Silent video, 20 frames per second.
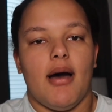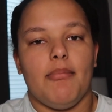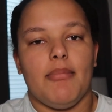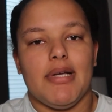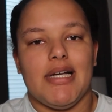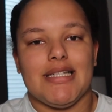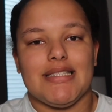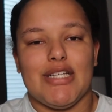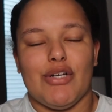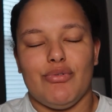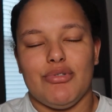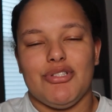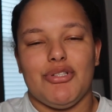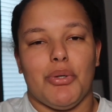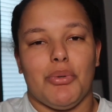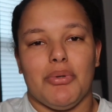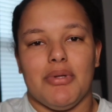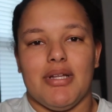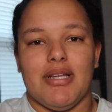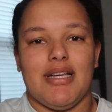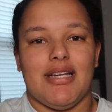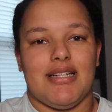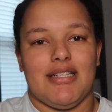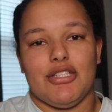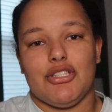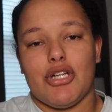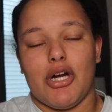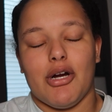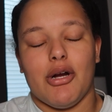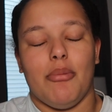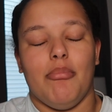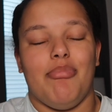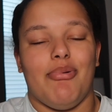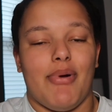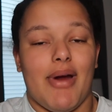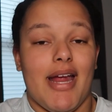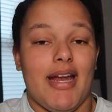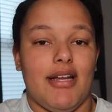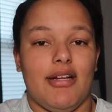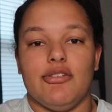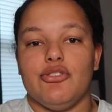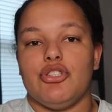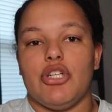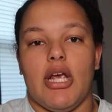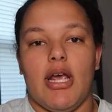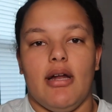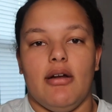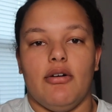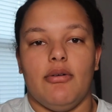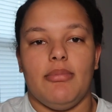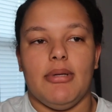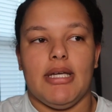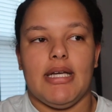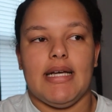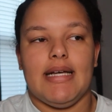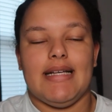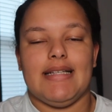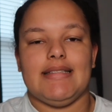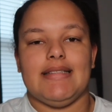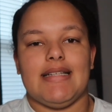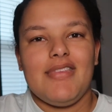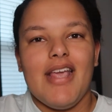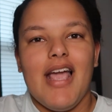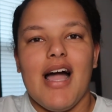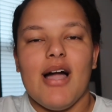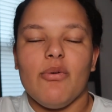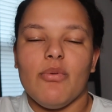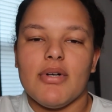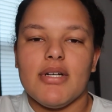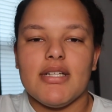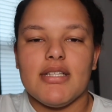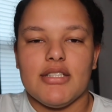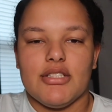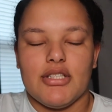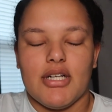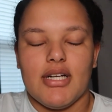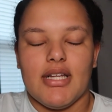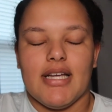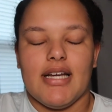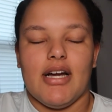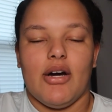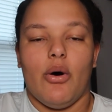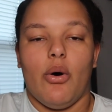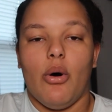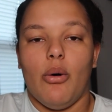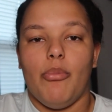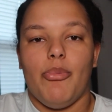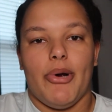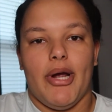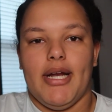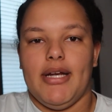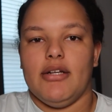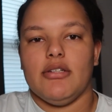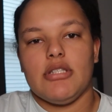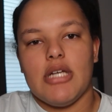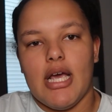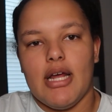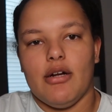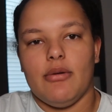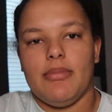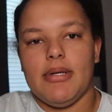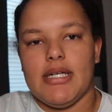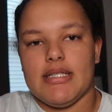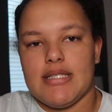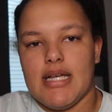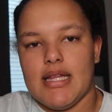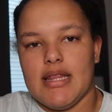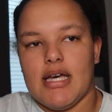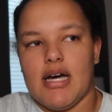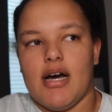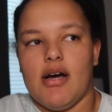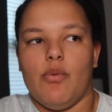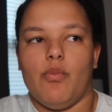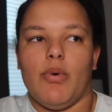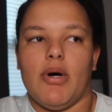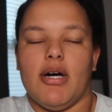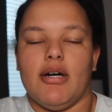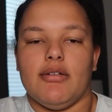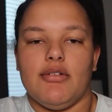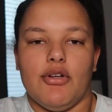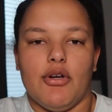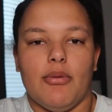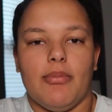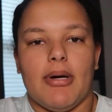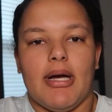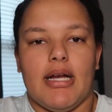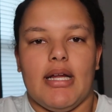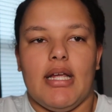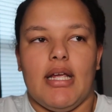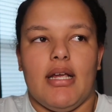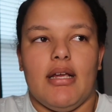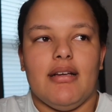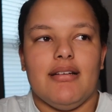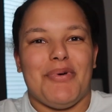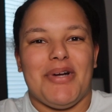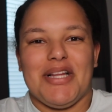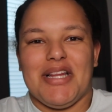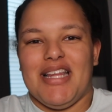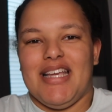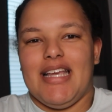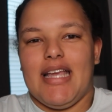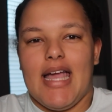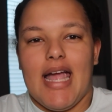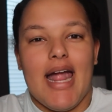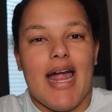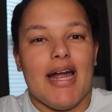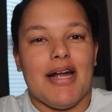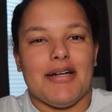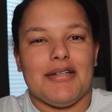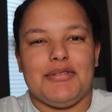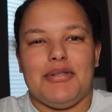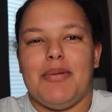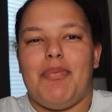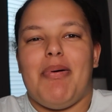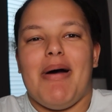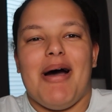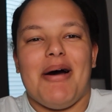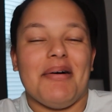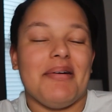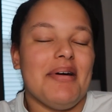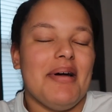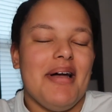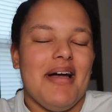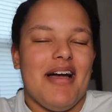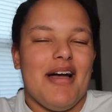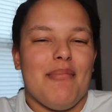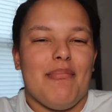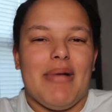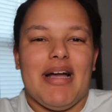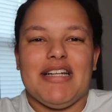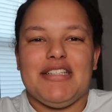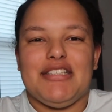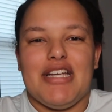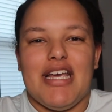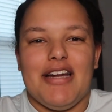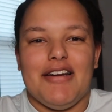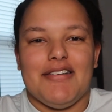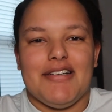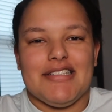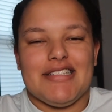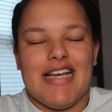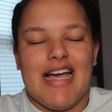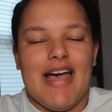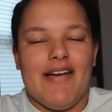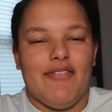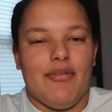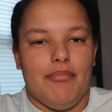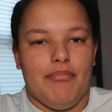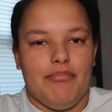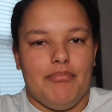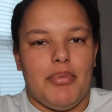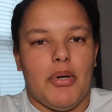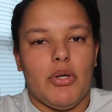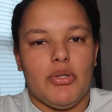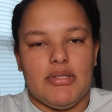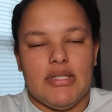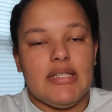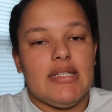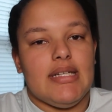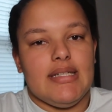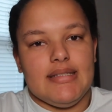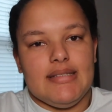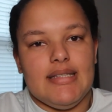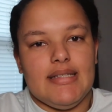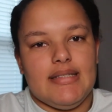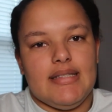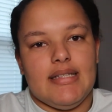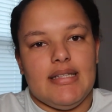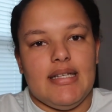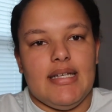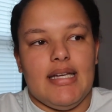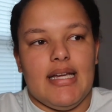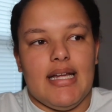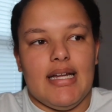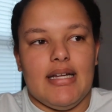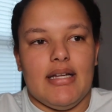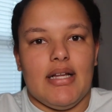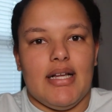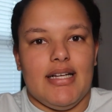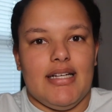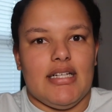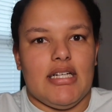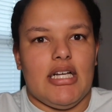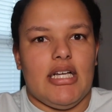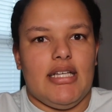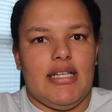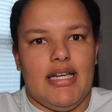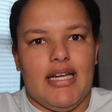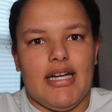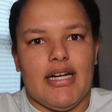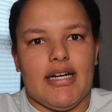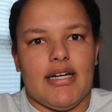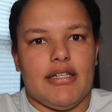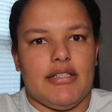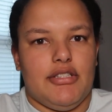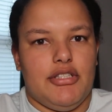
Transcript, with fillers: Because I was totally gonna start a brand new channel, because I wanted to start like a whole brand new channel, because I thought, well, nobody really cares about my channel because I haven't posted consistently in like a year,